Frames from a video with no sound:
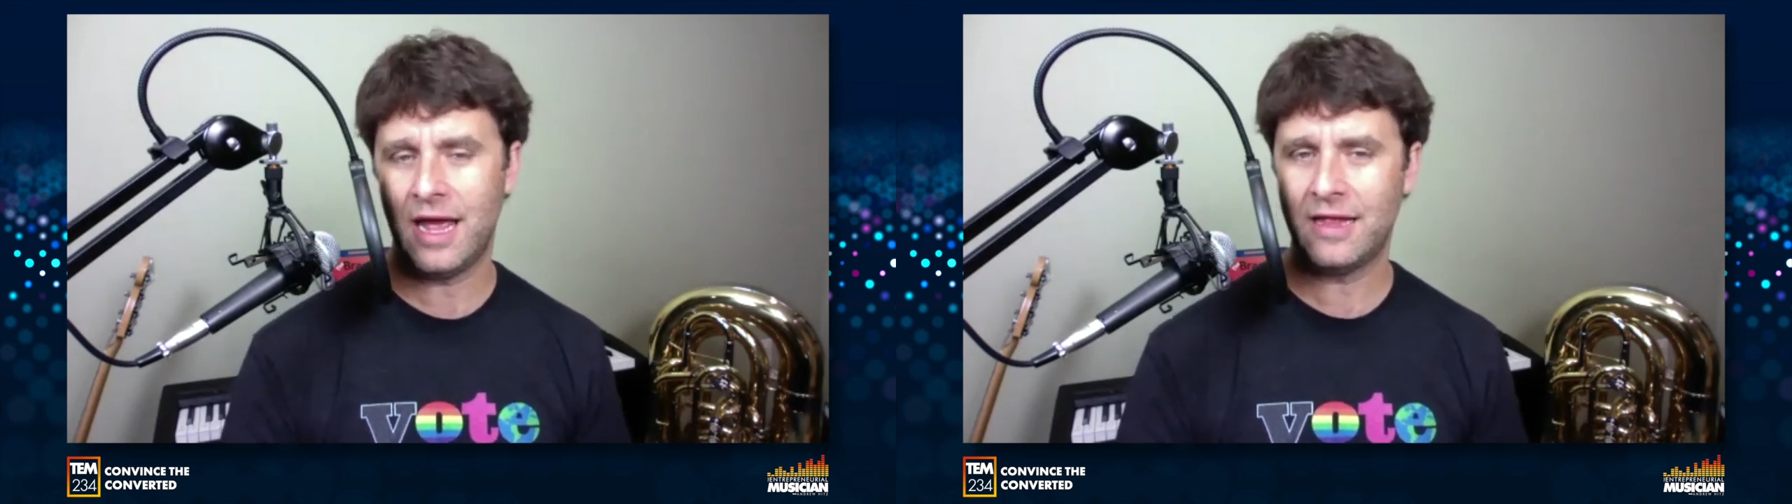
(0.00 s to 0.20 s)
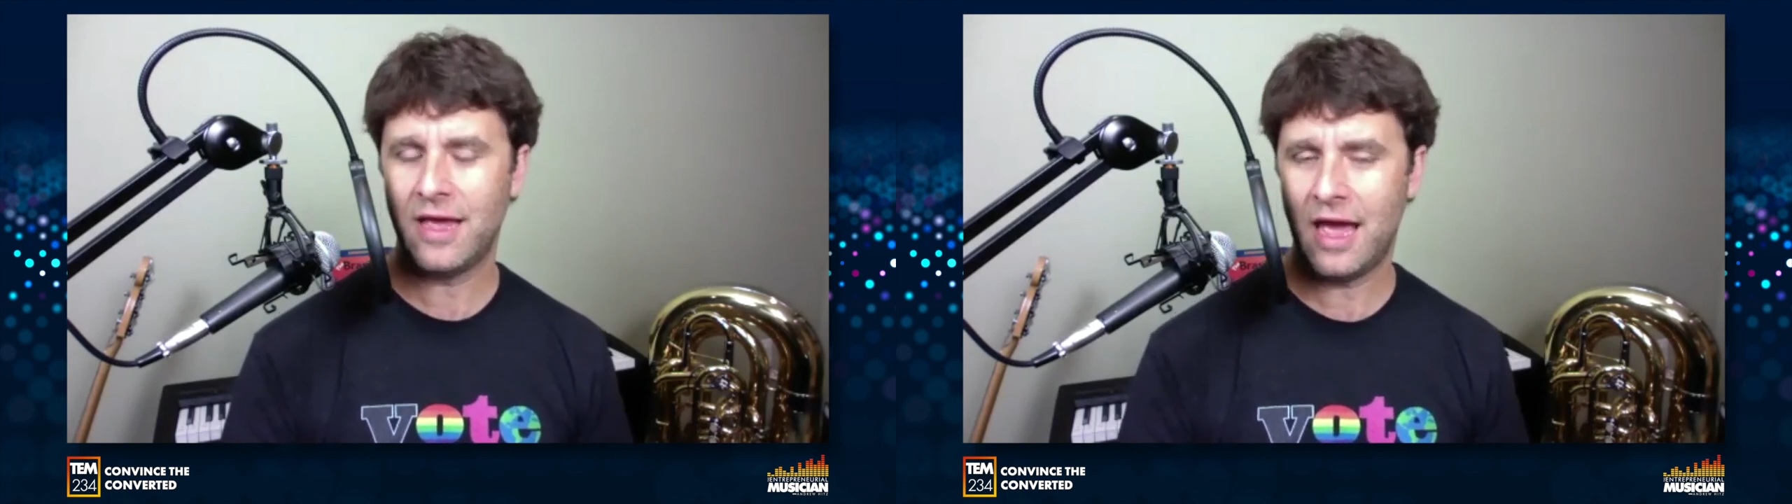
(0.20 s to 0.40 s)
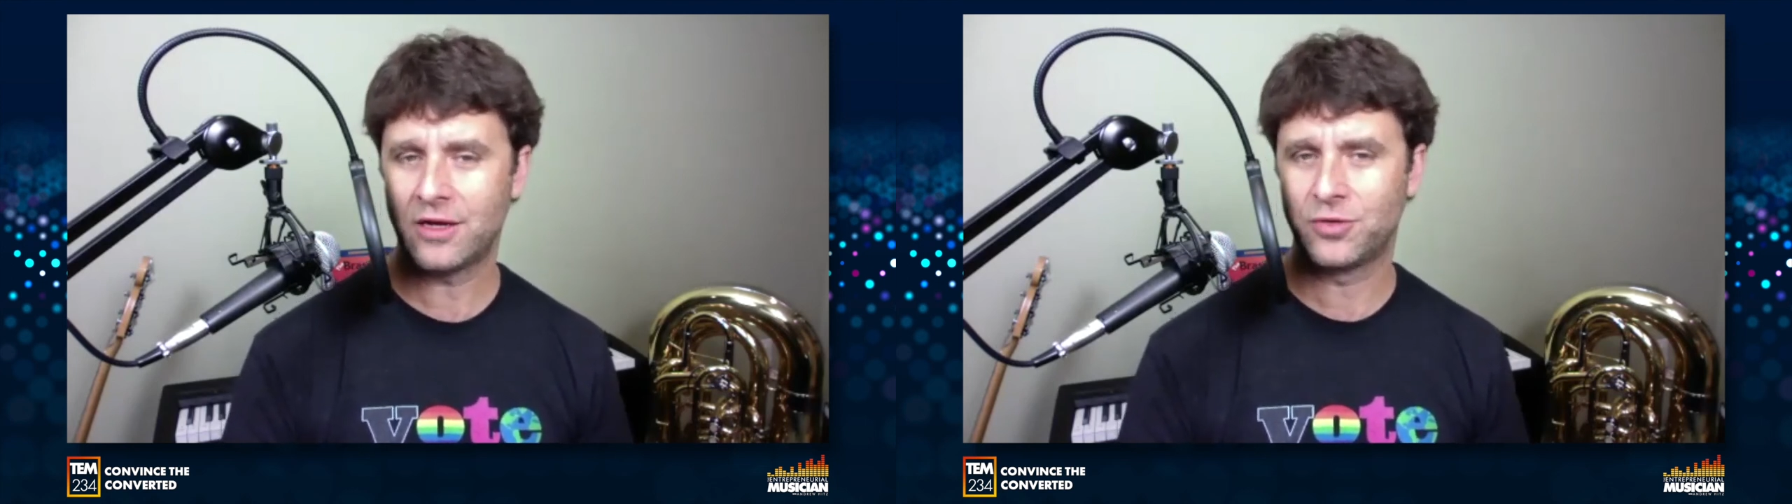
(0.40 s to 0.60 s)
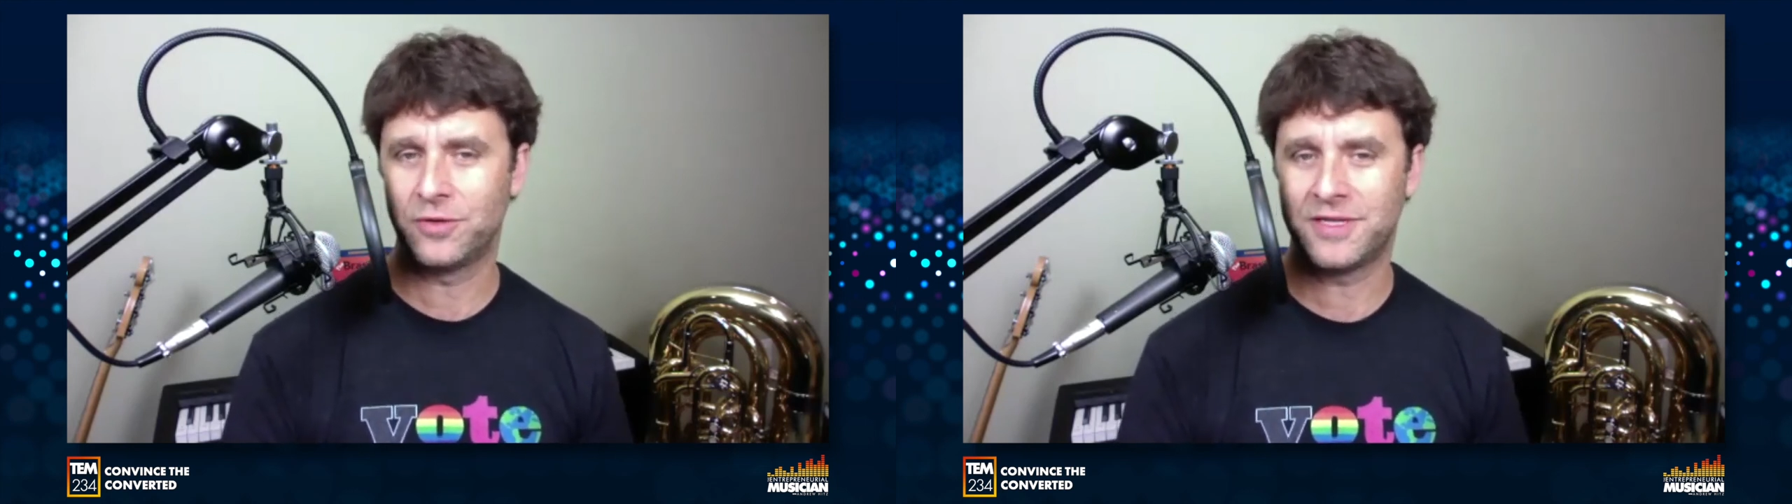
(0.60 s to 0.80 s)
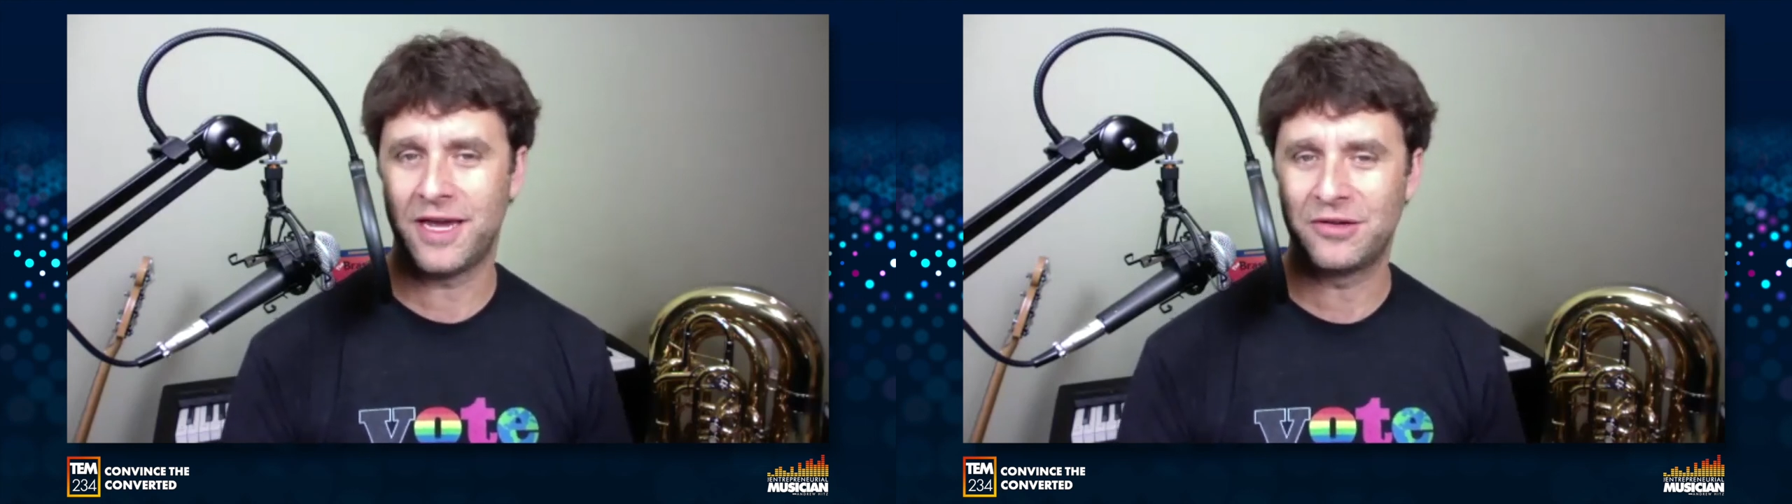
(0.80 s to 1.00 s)
and the
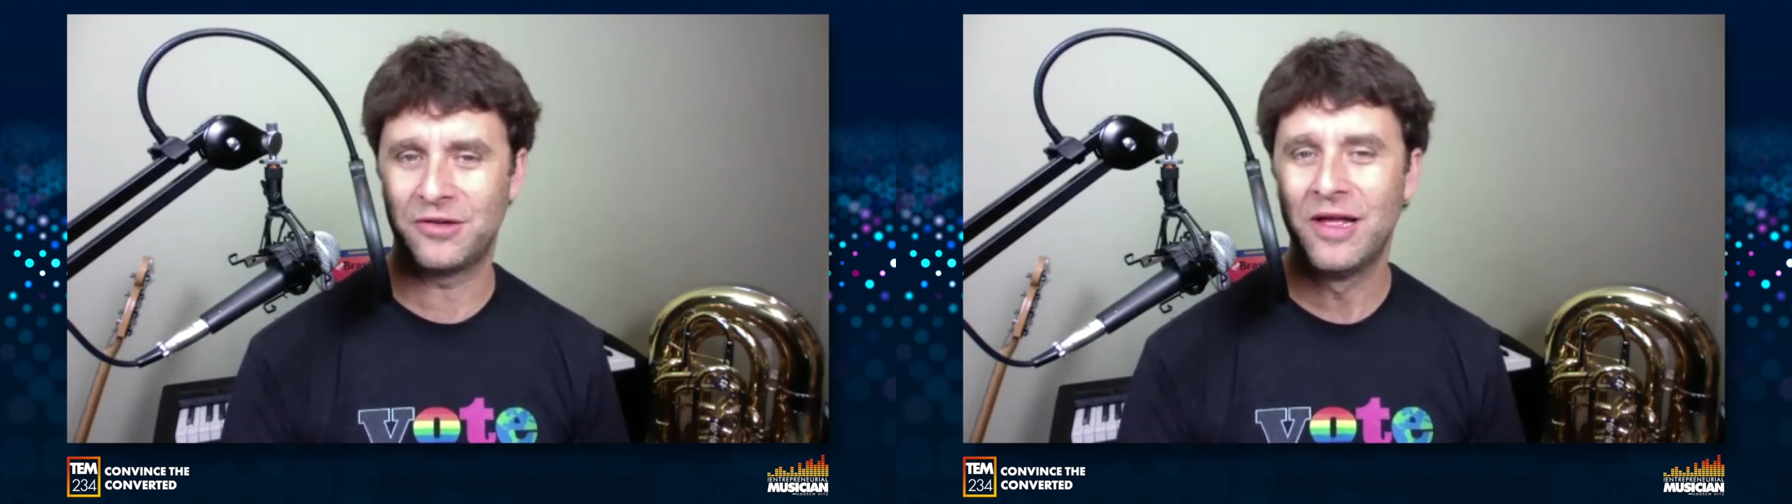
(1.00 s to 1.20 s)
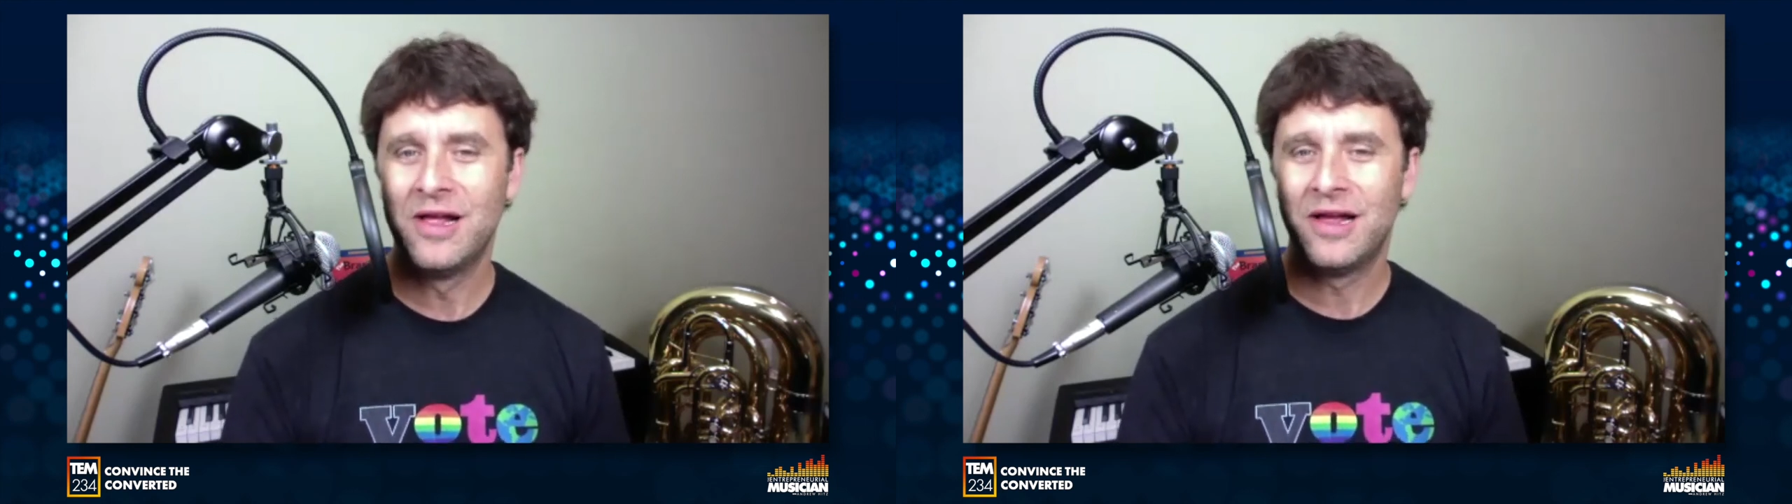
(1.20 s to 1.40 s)
actual title